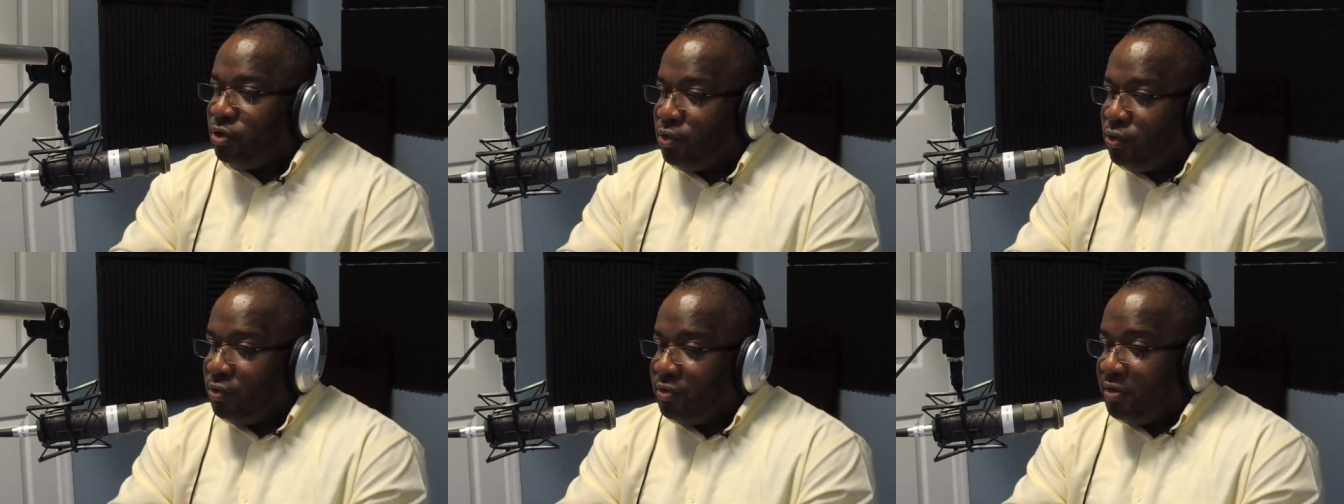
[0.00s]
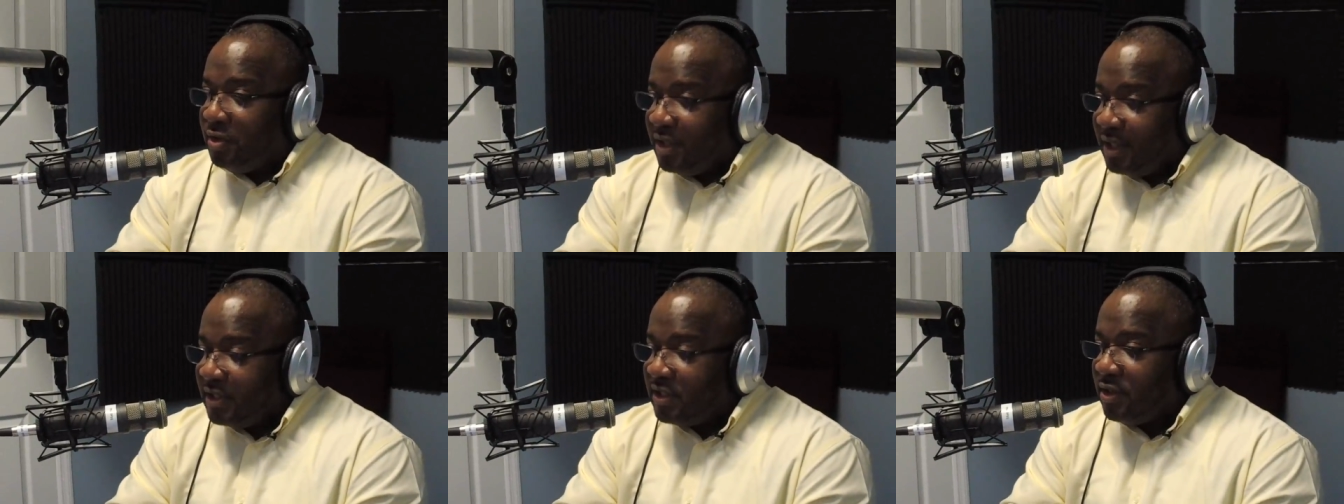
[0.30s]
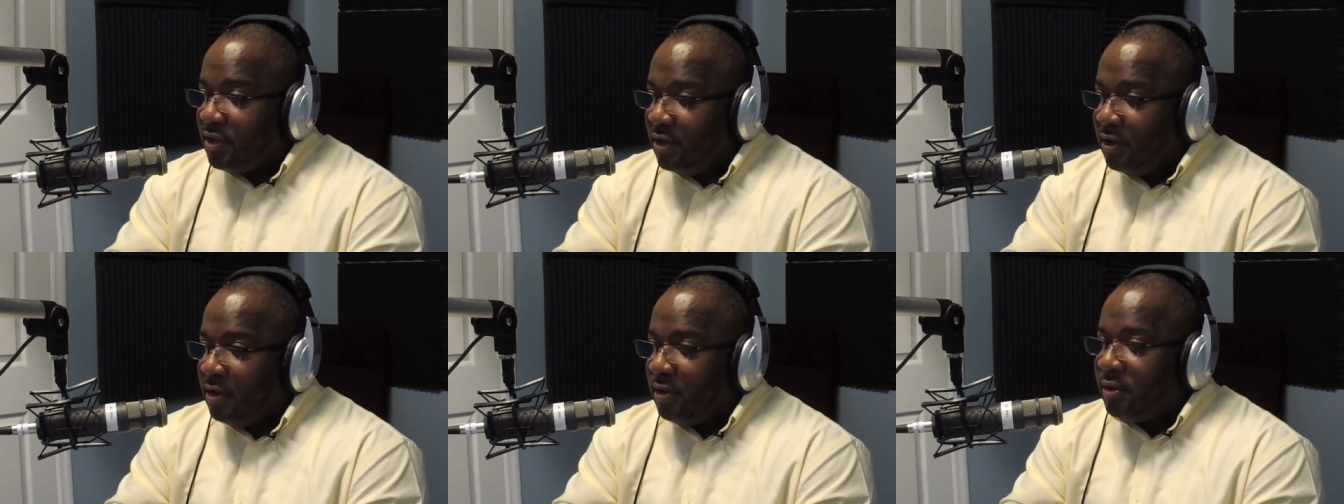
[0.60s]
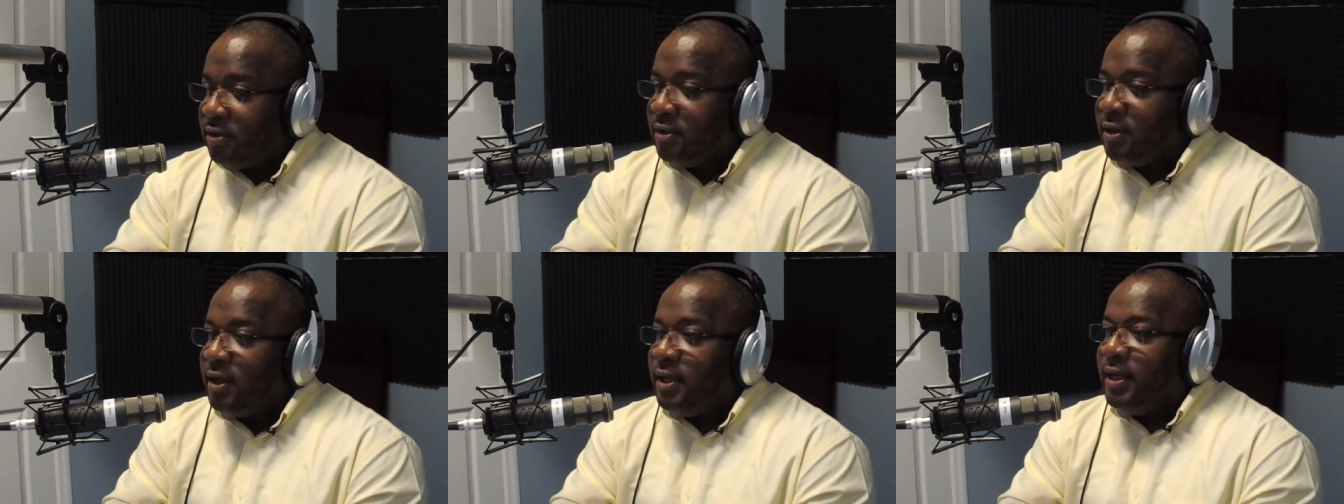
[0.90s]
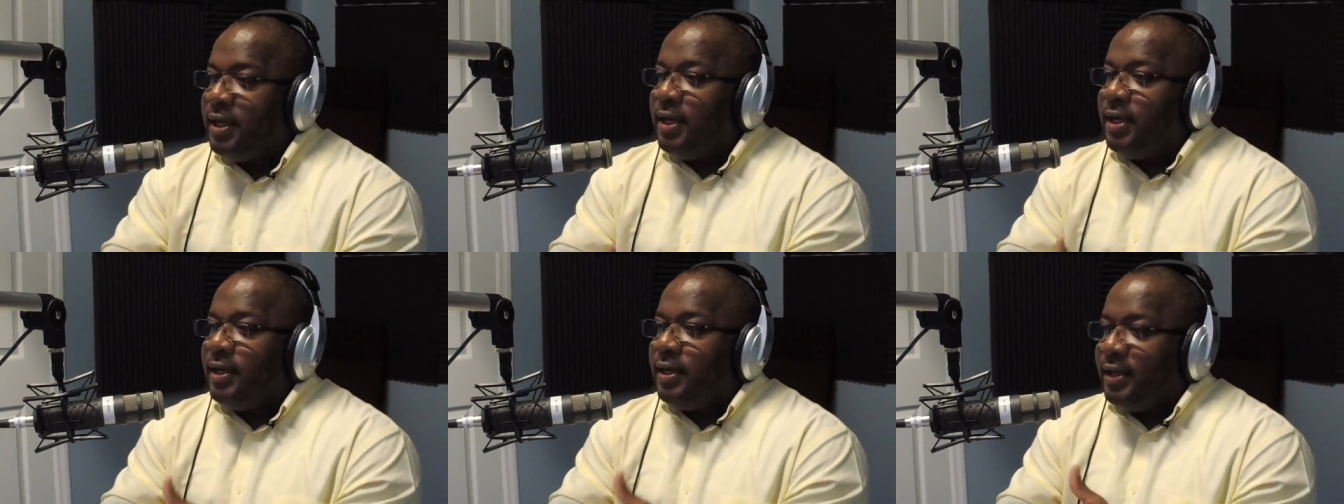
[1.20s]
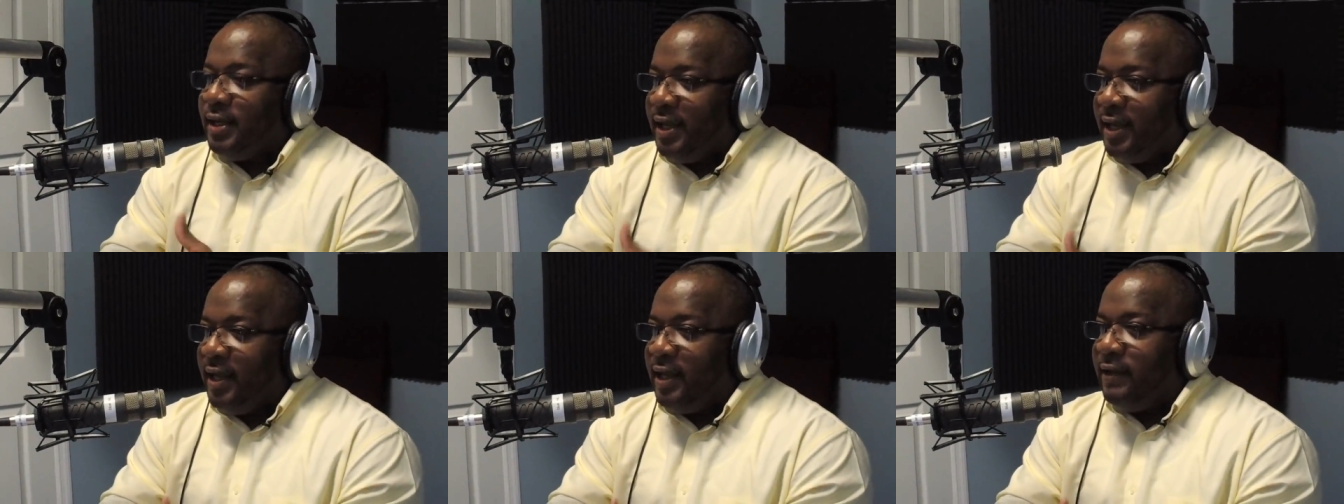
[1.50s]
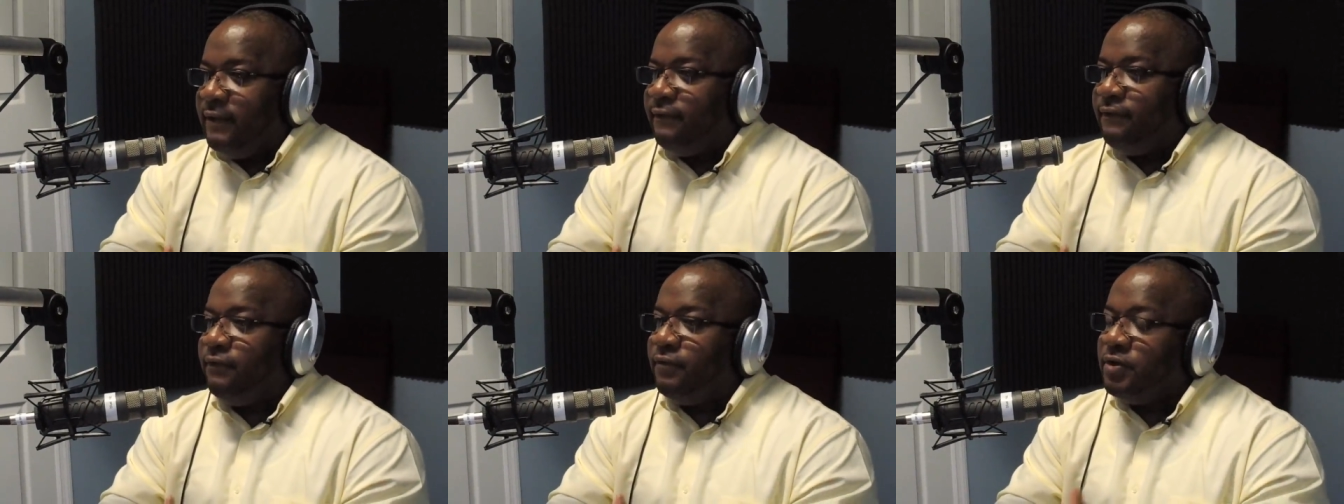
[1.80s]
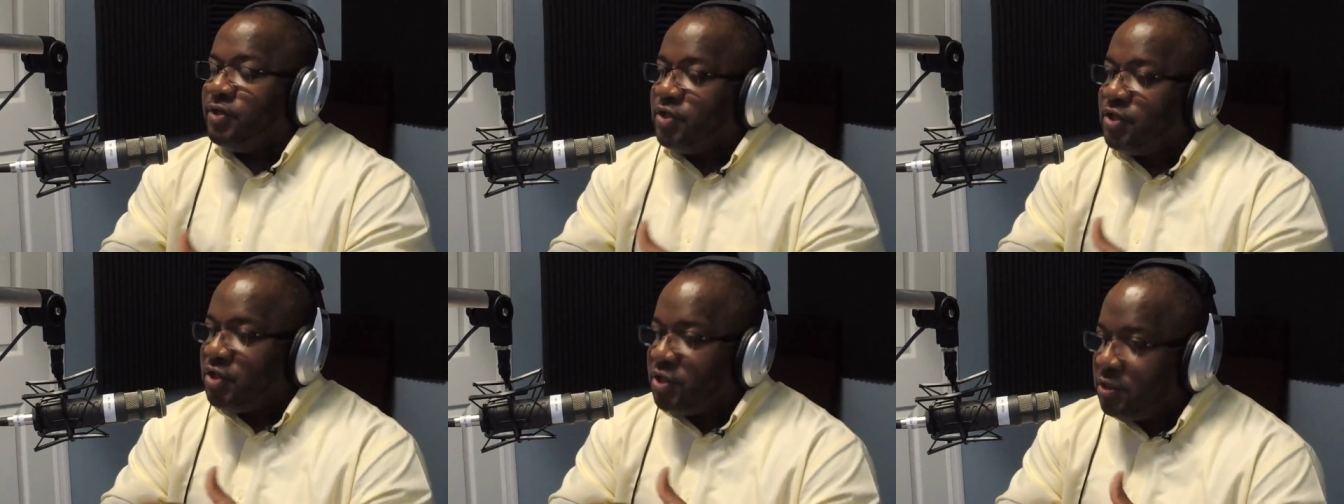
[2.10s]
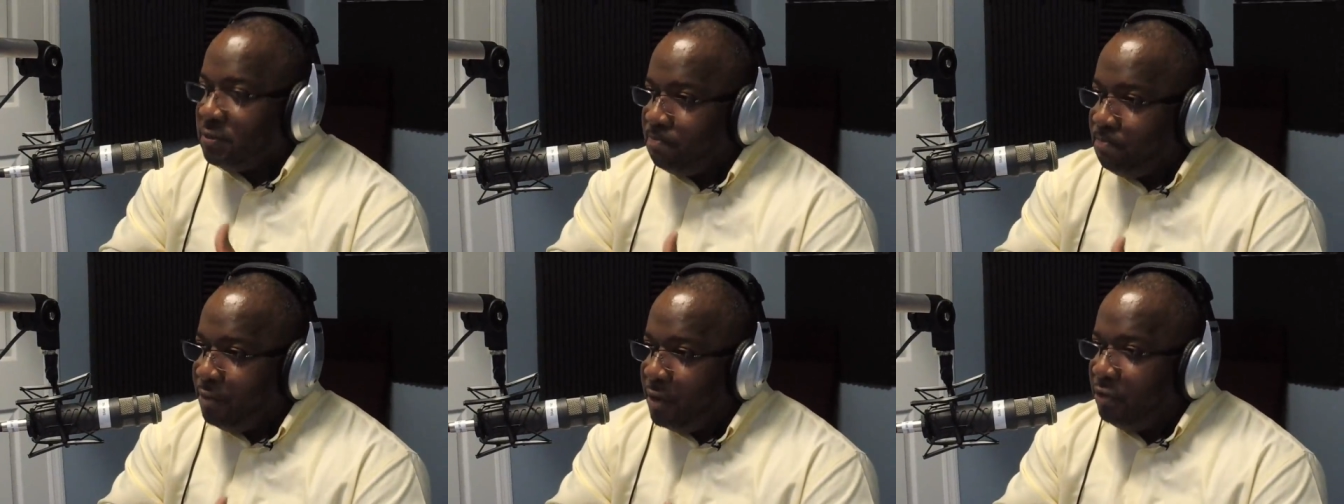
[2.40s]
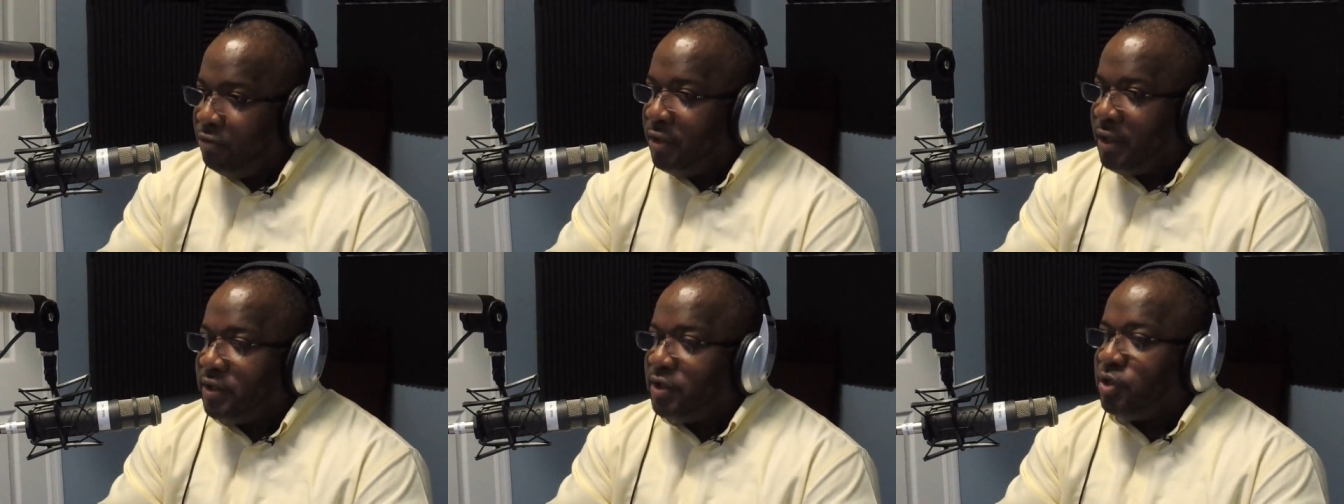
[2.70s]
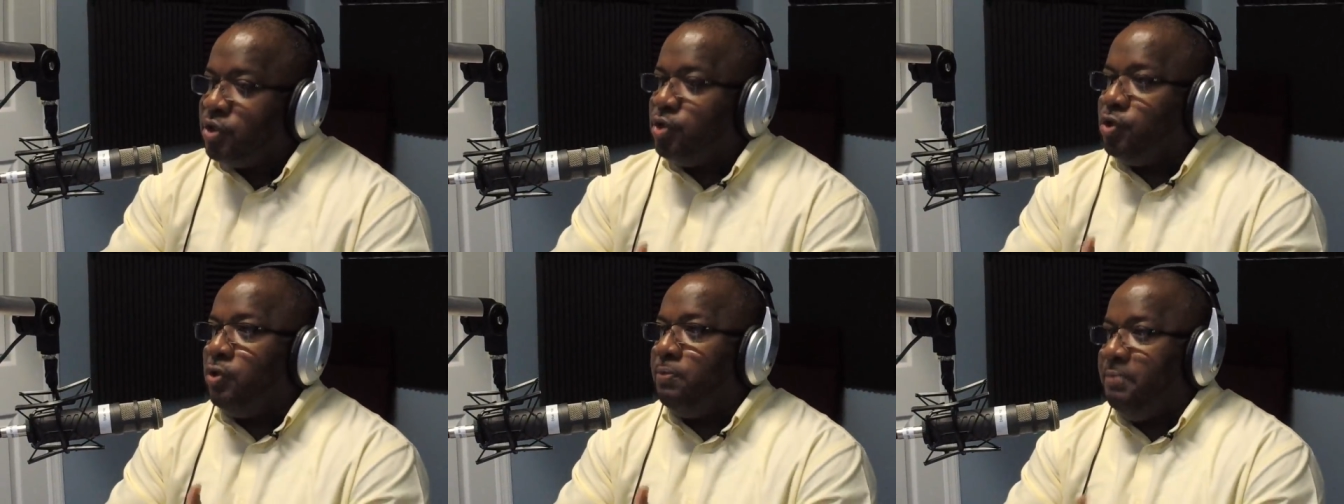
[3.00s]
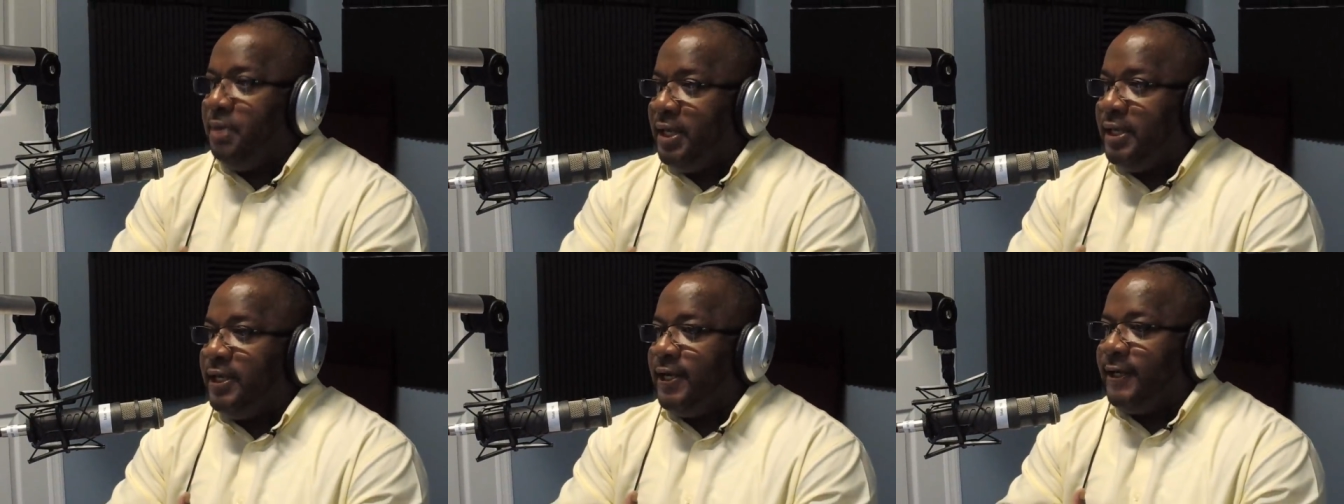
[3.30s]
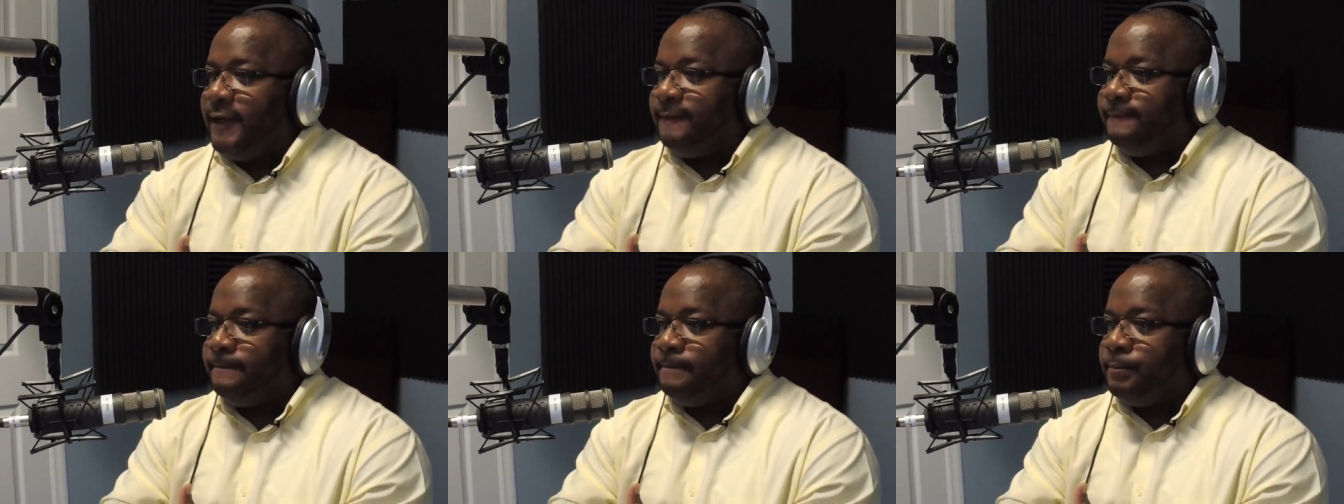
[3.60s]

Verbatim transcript: to this earth, gave spirits dominion.